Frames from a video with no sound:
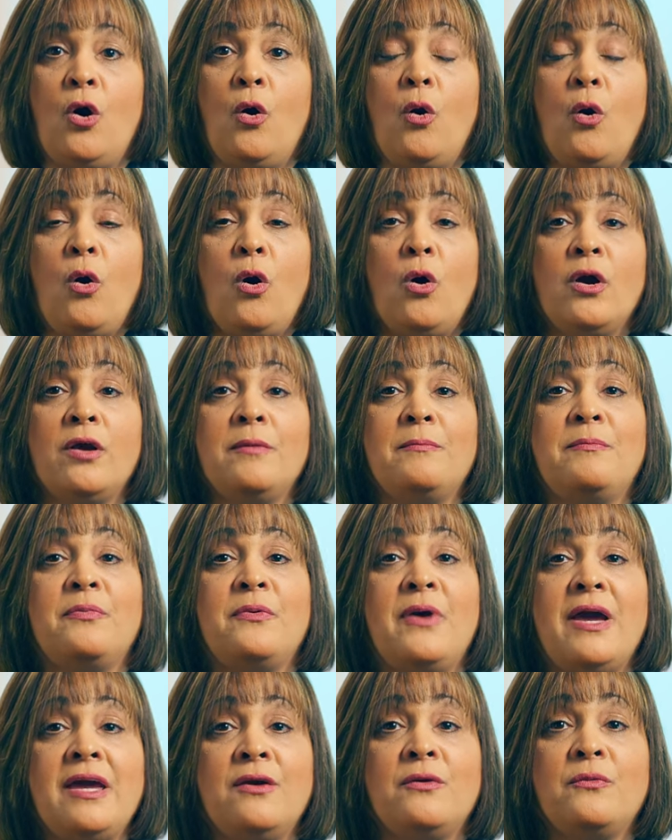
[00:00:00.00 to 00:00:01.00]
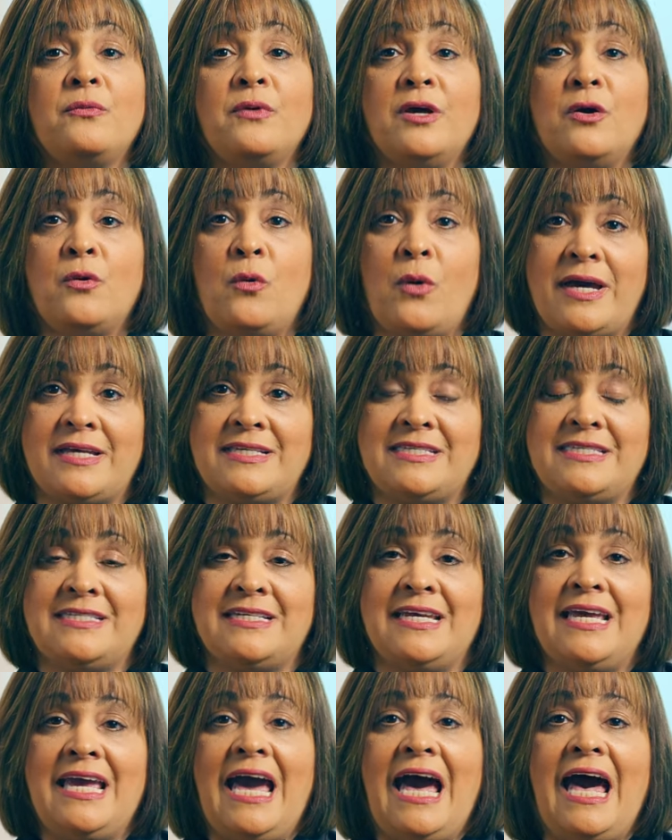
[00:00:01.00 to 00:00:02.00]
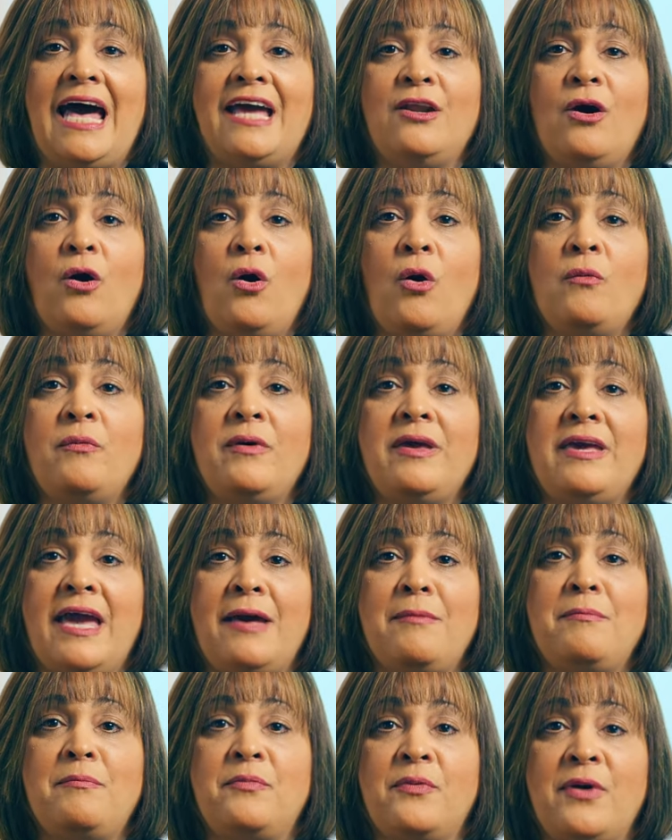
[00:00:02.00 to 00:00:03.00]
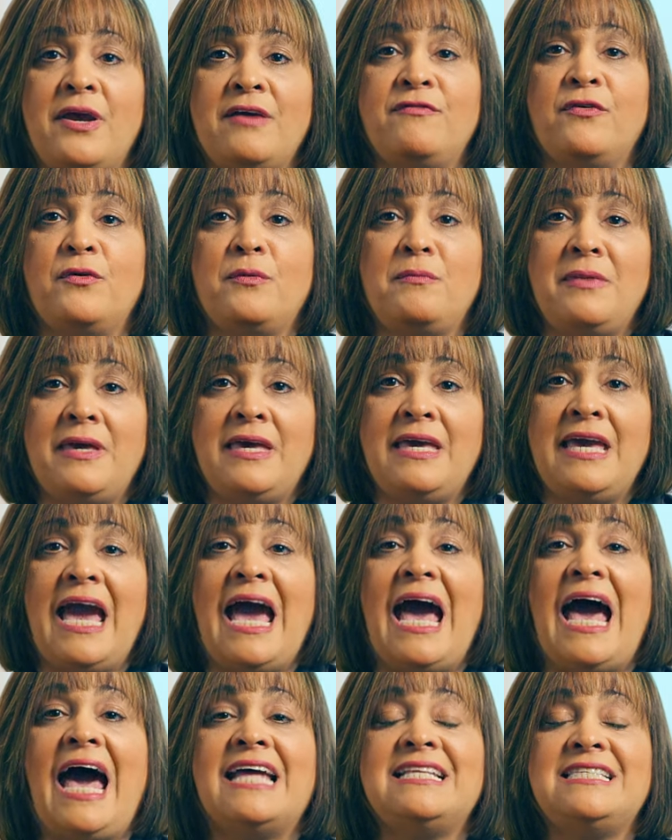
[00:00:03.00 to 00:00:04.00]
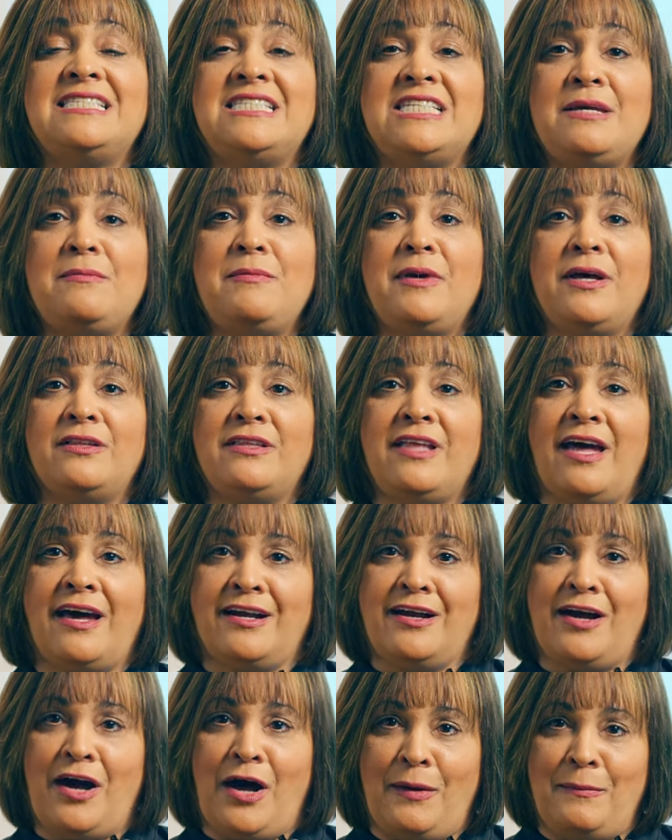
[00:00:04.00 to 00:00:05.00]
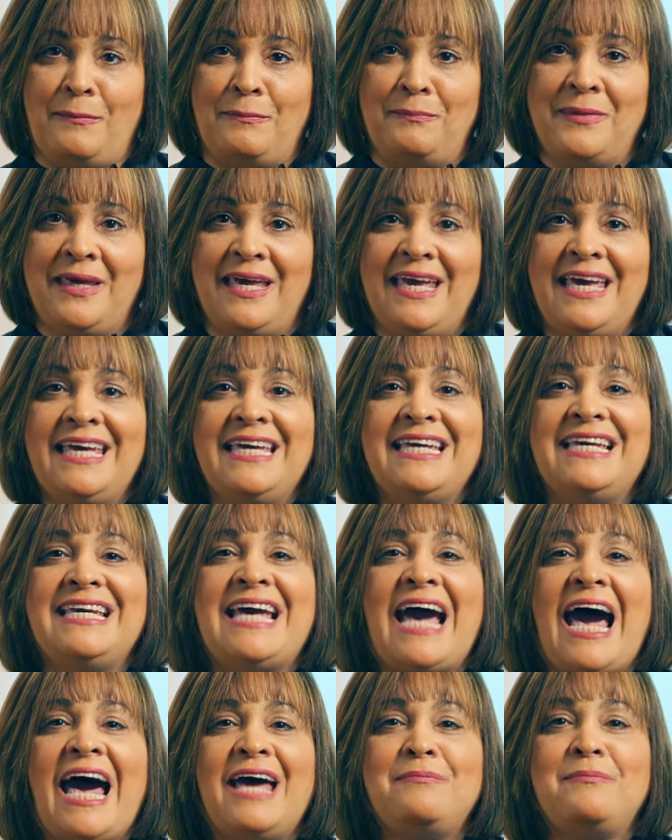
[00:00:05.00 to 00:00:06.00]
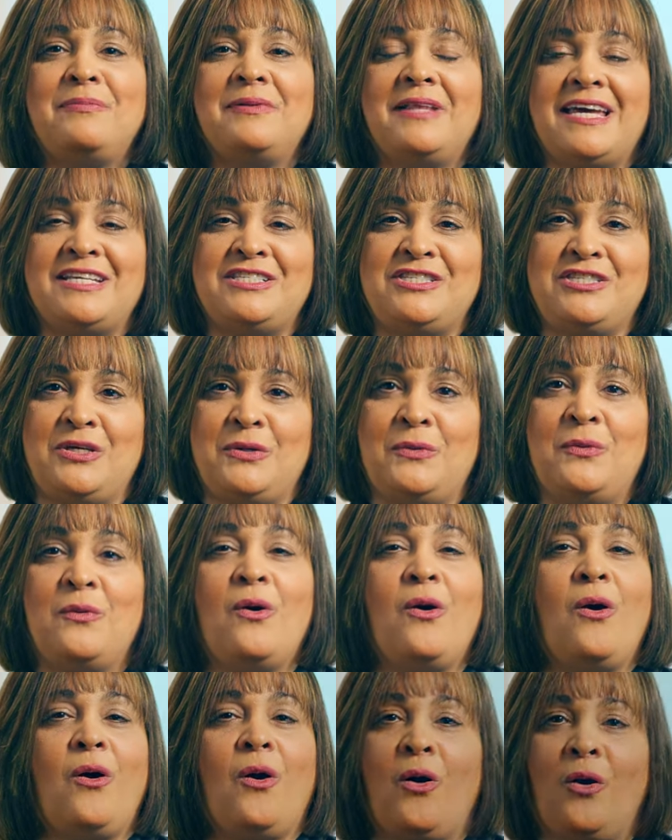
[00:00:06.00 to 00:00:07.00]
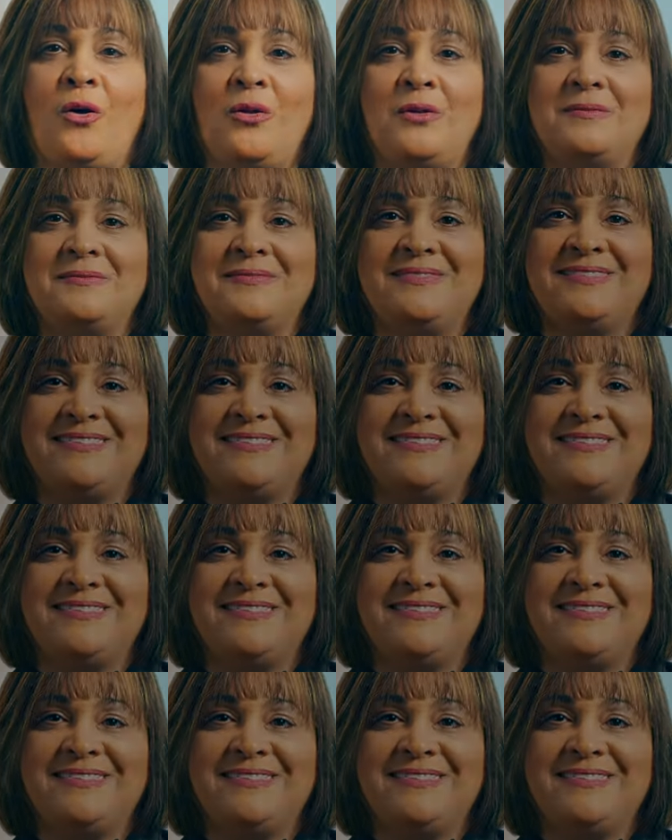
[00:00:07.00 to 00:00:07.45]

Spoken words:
or prayer request at ovmprayforme@gmail.com. God bless you all.